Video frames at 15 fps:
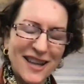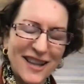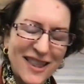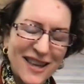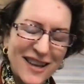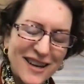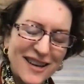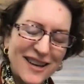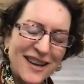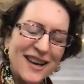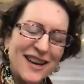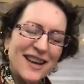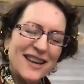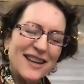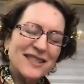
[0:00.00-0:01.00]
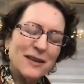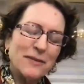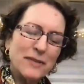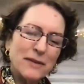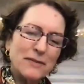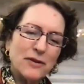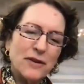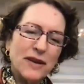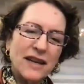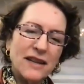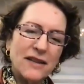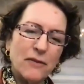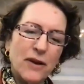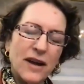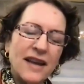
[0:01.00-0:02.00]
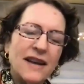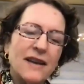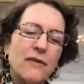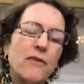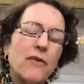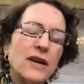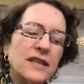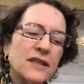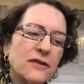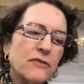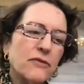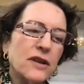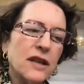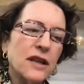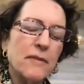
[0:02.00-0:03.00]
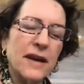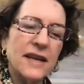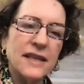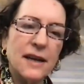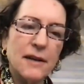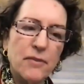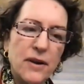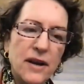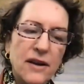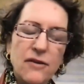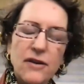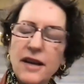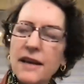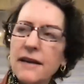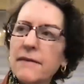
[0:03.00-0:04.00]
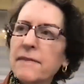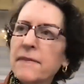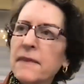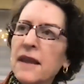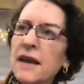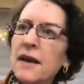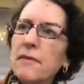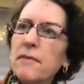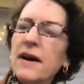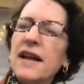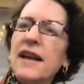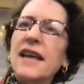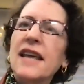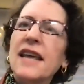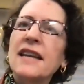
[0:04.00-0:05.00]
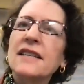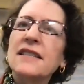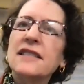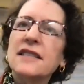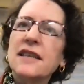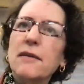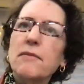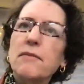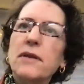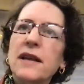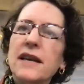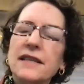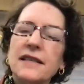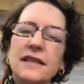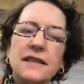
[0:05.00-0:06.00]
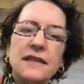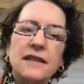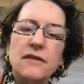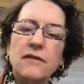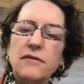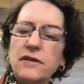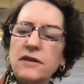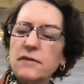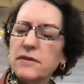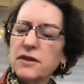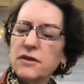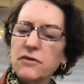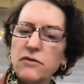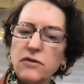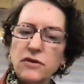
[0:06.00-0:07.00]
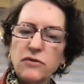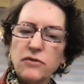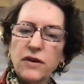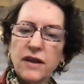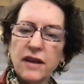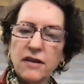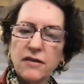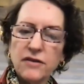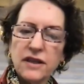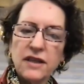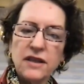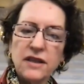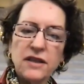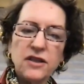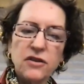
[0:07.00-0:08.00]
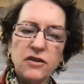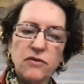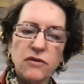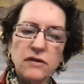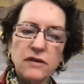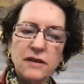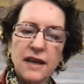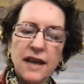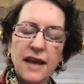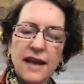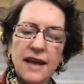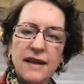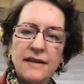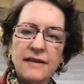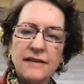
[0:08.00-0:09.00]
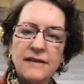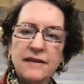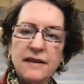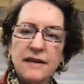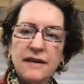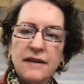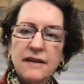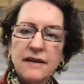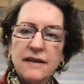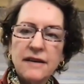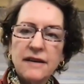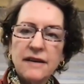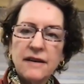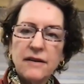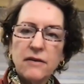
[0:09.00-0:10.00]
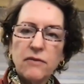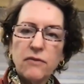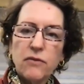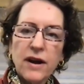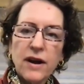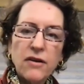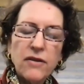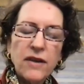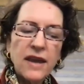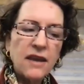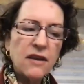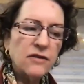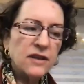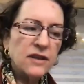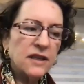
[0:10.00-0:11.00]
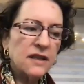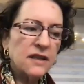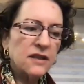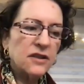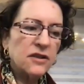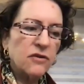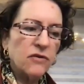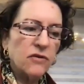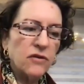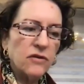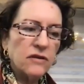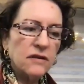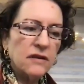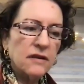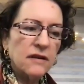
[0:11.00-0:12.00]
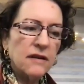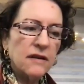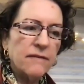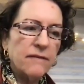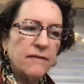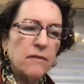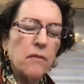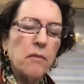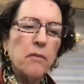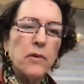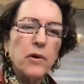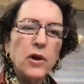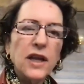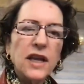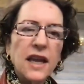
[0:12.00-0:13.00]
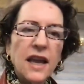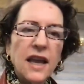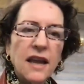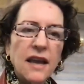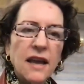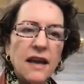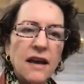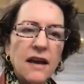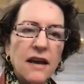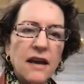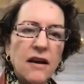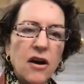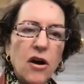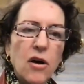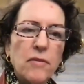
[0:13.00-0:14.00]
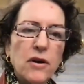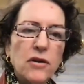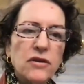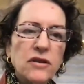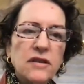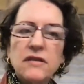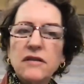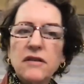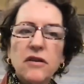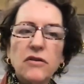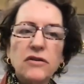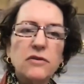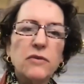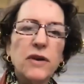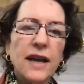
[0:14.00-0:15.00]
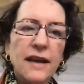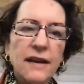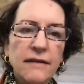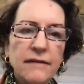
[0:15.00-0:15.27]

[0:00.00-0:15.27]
that sometimes will get in the way, and it wasn't really my top priority. But in some places, there are some schools where they use it in the schools, and where they use it in the schools, bullying almost goes away